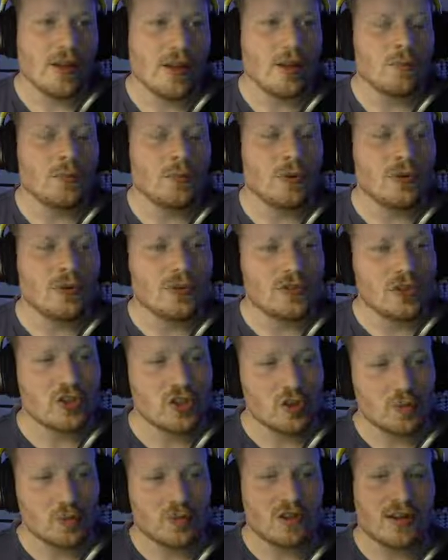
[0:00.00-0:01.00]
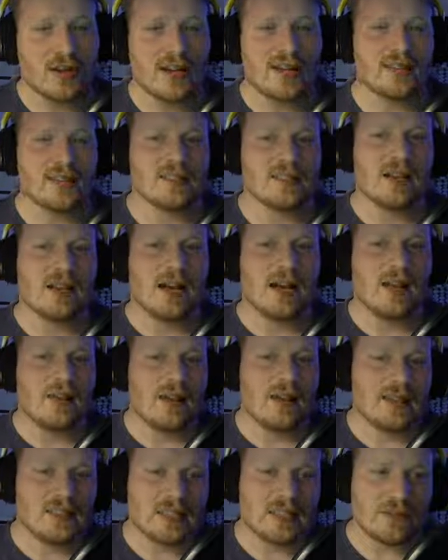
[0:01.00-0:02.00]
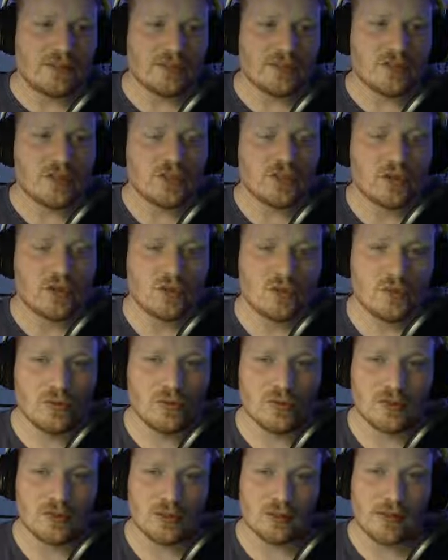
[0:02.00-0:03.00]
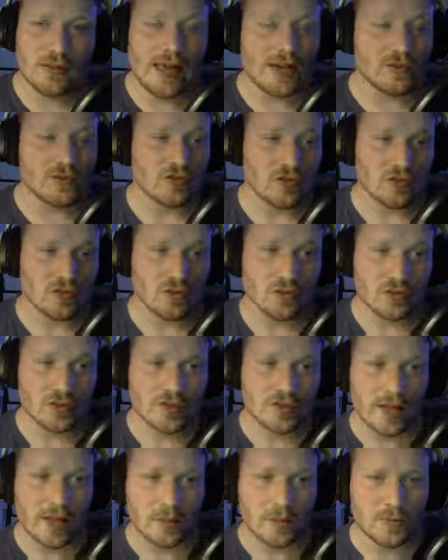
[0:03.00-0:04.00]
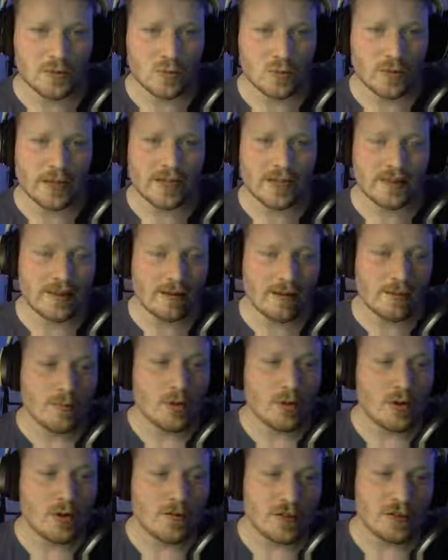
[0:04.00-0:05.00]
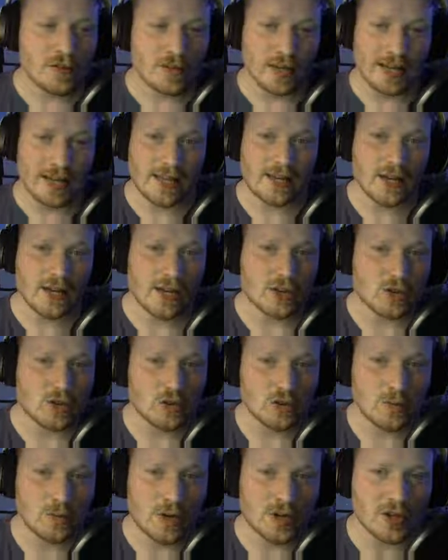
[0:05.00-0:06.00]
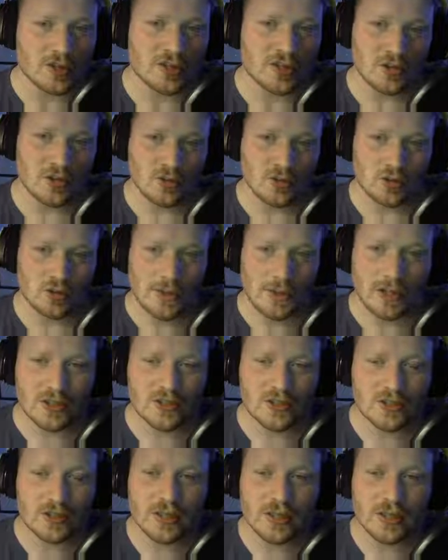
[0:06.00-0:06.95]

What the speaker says: But to summarise, allies give us the tools, extra tools to help us win. They're more of, a toolbox in a toolbox.